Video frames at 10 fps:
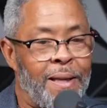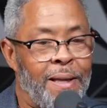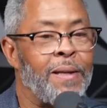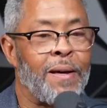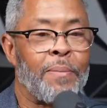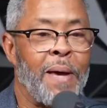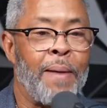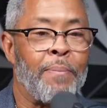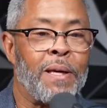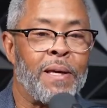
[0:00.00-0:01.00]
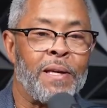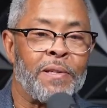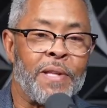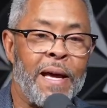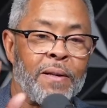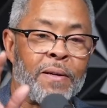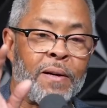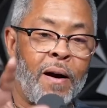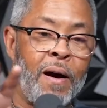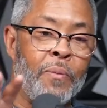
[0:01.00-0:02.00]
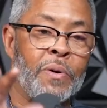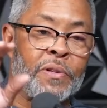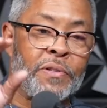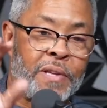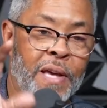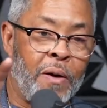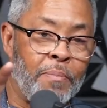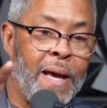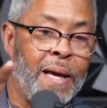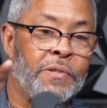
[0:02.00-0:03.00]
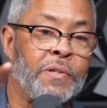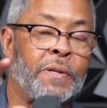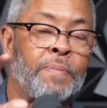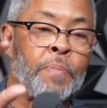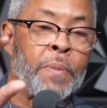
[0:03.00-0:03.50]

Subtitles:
ended up happening is that car with the scoutmaster,